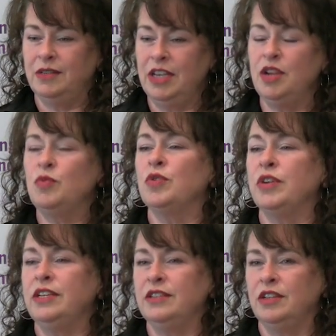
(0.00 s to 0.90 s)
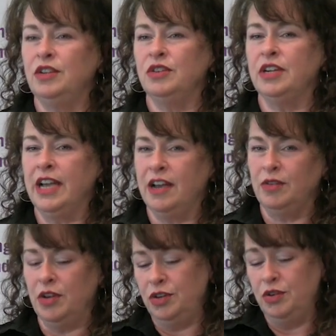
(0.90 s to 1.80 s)
any worries on your
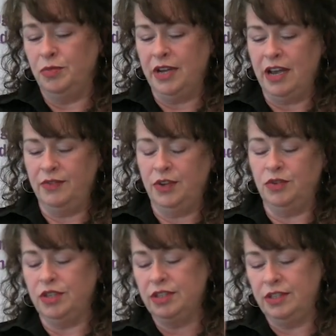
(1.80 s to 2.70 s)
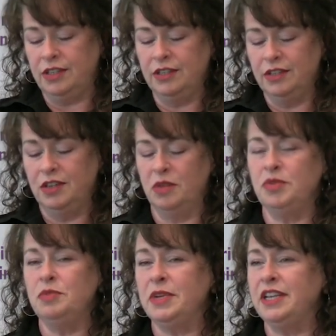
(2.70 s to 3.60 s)
behalf. You just come
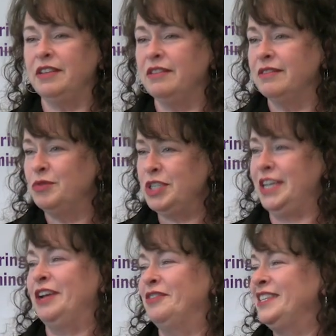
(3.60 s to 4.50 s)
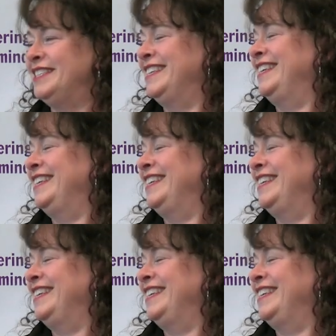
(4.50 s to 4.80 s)
to me and we take care of it.